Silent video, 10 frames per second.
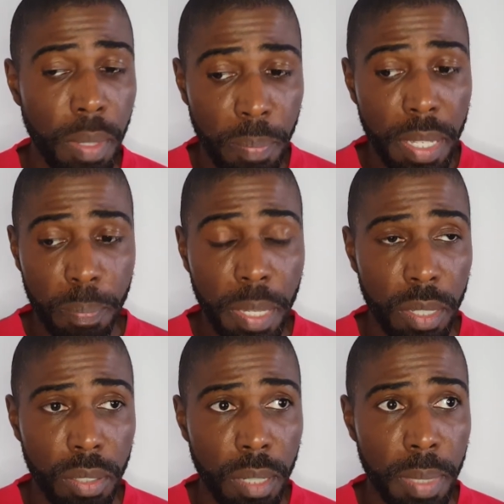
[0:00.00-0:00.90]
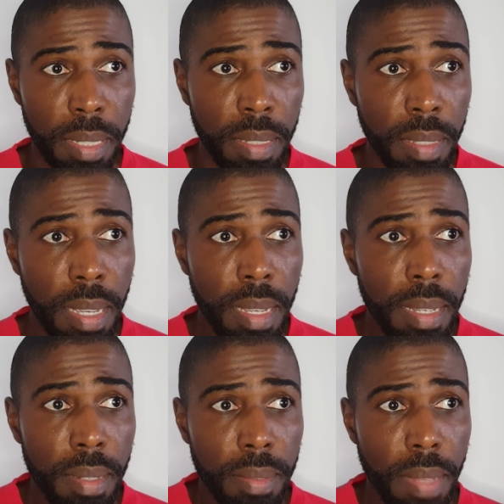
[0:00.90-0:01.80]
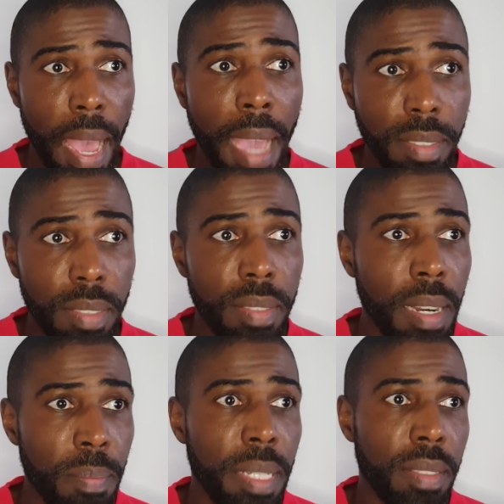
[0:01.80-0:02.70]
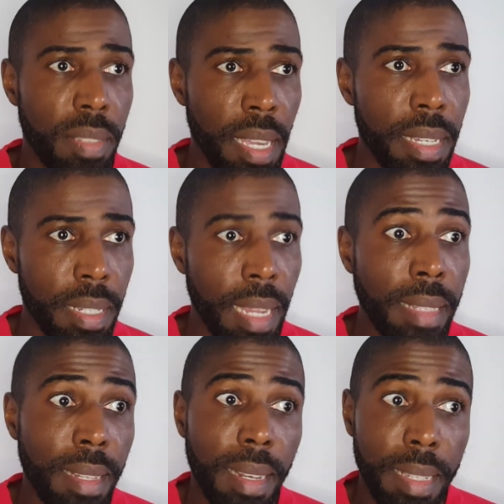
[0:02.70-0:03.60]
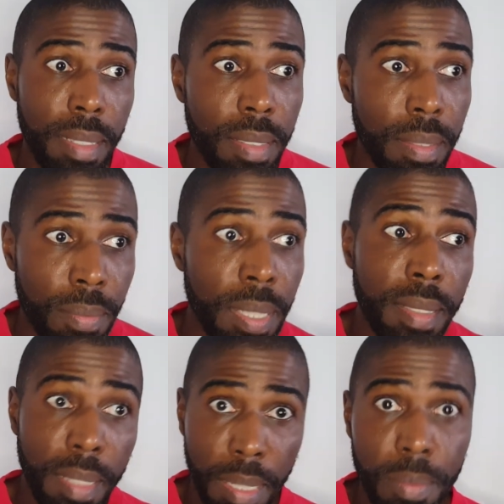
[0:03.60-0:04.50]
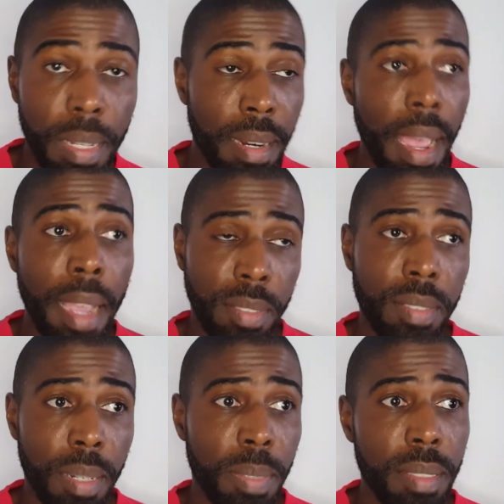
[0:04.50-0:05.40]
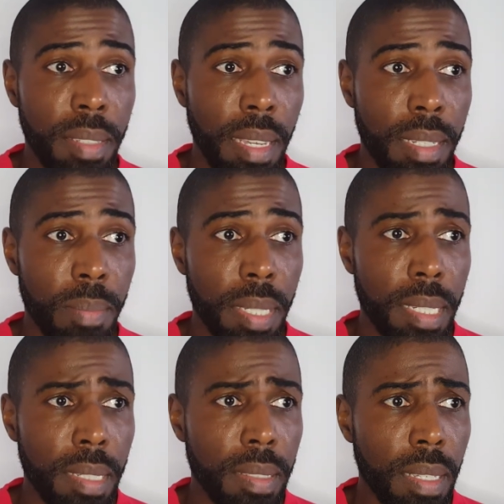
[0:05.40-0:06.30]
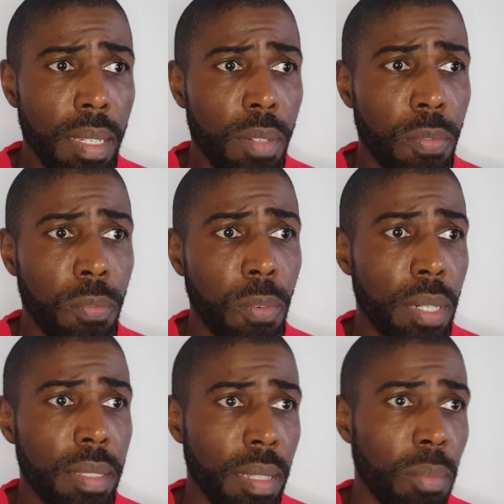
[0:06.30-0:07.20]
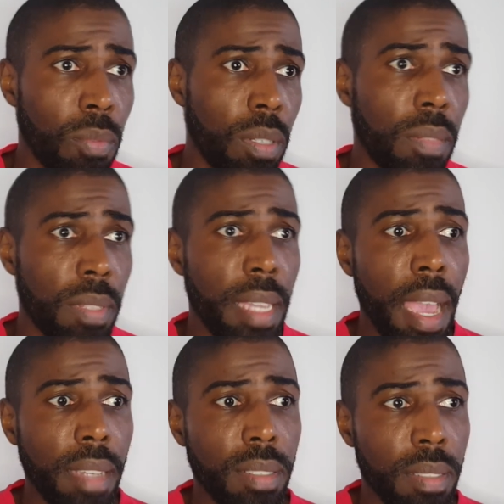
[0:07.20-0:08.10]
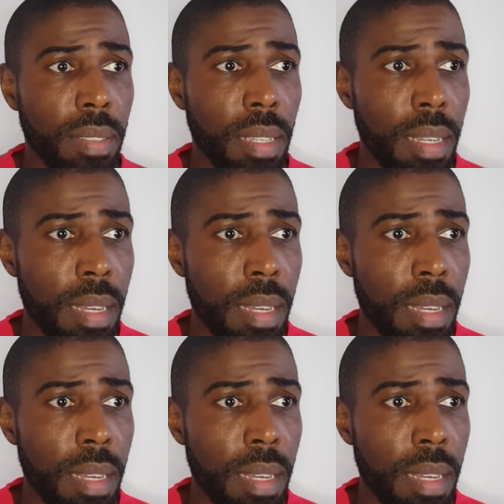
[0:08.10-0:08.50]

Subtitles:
big picture, because actions are being taken, at least it seems our actions are being taken, because for example, one of the actions,